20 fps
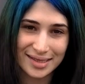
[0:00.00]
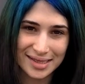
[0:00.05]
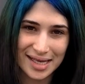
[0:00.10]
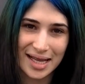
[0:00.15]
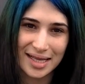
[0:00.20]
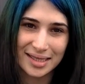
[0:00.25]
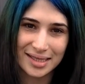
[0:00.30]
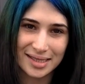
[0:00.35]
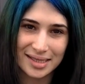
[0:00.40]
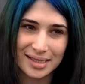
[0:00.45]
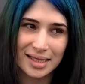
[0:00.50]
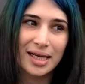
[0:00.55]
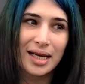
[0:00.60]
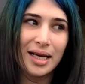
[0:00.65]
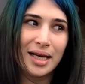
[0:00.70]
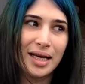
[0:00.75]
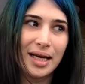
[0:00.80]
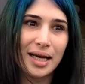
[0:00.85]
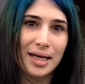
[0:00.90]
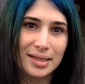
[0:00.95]
sense,
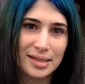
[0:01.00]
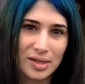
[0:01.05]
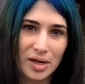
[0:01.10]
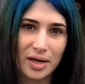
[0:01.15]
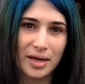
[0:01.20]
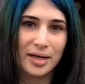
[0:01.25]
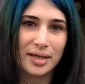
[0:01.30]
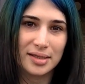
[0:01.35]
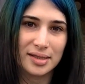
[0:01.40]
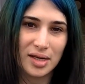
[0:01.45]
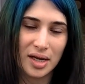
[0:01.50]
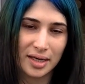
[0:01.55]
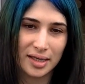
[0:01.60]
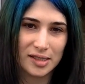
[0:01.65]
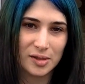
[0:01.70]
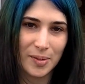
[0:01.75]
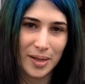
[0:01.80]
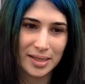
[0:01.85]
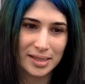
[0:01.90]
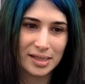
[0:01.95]
it's not
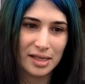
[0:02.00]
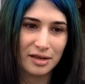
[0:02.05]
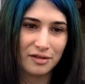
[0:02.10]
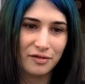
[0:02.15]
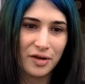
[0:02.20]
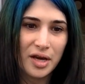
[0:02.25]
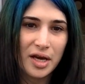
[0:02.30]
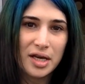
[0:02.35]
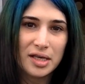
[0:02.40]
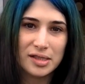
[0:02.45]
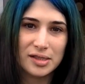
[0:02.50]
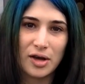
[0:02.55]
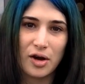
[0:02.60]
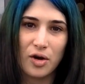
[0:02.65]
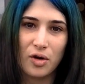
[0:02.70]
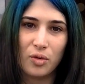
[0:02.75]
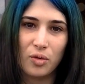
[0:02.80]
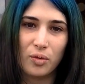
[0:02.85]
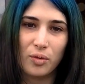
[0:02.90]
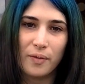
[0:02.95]
expensive.
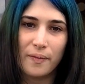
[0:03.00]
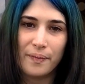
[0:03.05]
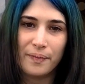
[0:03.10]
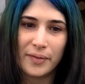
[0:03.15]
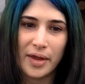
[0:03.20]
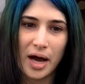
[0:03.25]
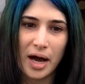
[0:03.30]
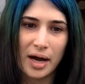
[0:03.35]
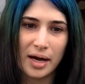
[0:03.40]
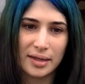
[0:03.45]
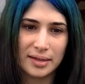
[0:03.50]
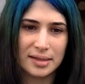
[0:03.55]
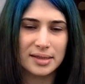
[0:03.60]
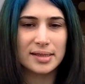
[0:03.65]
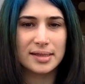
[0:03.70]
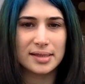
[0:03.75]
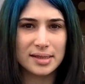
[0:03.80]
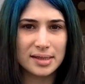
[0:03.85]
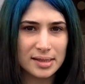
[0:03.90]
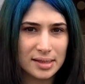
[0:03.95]
So to
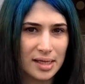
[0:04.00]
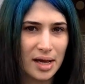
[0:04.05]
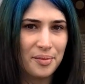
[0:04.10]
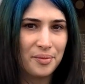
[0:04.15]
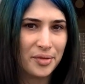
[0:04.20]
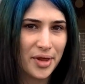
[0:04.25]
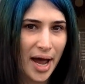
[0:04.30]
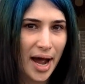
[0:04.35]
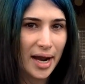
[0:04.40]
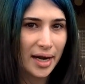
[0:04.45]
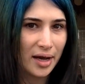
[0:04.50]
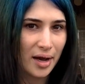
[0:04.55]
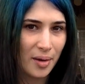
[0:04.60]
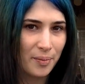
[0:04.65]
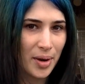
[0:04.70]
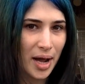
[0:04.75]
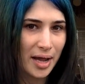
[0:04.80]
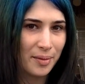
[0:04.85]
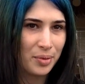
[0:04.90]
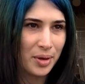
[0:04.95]
sum that up,
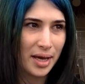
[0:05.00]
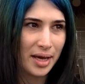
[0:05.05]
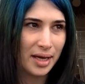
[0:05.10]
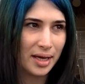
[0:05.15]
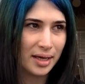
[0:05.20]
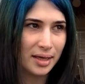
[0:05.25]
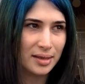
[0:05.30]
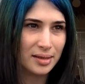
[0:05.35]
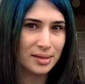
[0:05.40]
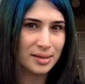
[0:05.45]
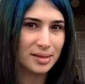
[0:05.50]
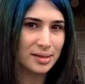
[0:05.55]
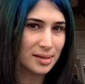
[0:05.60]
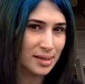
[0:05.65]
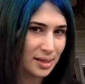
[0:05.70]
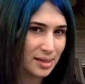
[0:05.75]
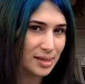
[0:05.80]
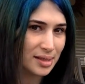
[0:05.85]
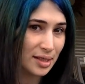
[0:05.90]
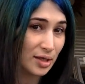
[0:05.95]
I pay
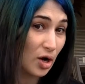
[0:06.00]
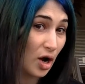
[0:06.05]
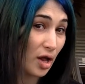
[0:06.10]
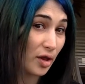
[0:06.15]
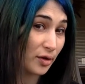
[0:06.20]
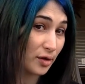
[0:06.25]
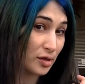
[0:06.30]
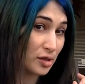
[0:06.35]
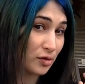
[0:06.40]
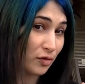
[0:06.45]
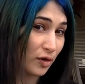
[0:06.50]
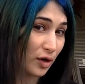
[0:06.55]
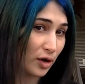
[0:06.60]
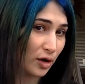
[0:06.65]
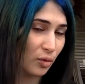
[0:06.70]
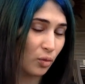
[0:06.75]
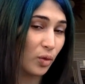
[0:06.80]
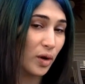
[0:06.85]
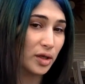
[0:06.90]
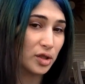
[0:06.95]
$60
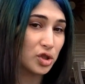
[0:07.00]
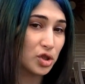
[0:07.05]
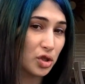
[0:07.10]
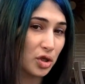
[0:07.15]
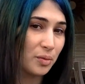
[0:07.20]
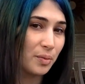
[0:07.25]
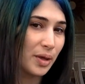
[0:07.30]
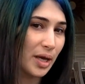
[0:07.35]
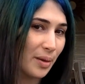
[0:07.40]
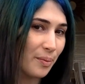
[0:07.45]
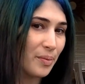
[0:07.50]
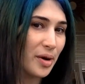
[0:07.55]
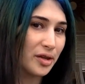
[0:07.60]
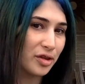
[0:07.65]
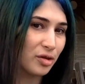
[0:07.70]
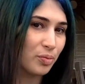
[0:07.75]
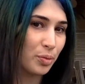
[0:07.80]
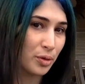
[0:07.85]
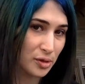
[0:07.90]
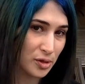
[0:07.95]
for what should be a
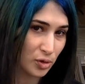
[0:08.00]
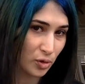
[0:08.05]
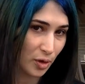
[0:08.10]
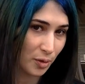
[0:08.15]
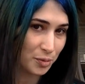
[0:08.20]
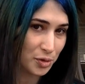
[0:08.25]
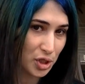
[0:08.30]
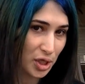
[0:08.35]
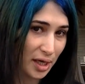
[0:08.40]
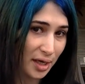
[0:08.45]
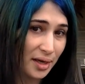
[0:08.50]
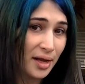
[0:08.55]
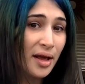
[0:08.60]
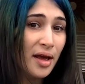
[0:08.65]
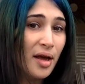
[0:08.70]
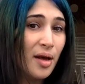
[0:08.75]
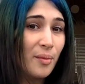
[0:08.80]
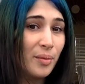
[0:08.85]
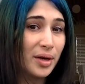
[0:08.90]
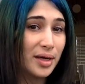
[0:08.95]
month prescription,
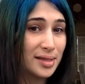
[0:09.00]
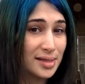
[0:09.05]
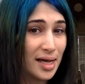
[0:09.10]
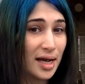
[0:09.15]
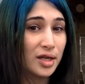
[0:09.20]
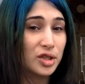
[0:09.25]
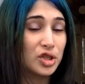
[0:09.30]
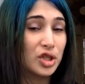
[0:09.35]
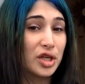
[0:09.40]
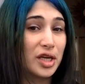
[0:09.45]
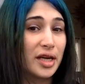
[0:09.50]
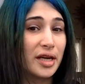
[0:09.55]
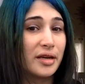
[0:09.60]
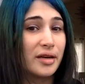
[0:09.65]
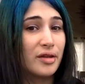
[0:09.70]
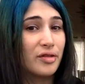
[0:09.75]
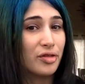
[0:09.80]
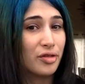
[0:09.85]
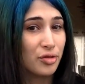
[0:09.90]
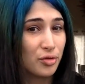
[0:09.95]
but it's actually
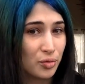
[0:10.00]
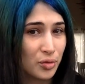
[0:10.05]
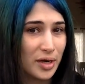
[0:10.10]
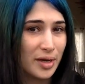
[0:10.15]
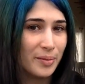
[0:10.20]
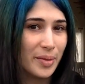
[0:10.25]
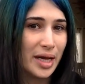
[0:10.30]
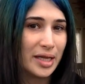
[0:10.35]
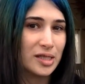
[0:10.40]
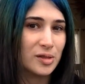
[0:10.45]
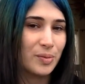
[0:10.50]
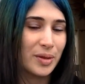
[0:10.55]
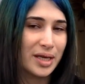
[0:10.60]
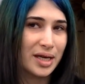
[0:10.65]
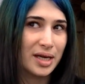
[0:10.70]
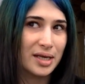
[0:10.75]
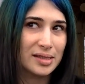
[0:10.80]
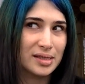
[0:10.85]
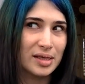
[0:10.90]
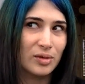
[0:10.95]
3 months,
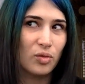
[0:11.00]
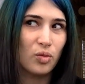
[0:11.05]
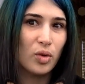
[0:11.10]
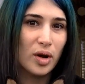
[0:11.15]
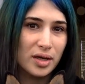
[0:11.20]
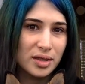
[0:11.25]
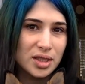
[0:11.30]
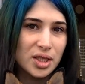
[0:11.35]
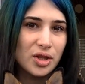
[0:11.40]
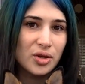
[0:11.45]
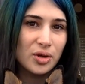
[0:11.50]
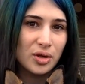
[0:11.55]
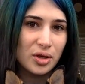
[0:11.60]
because 1 to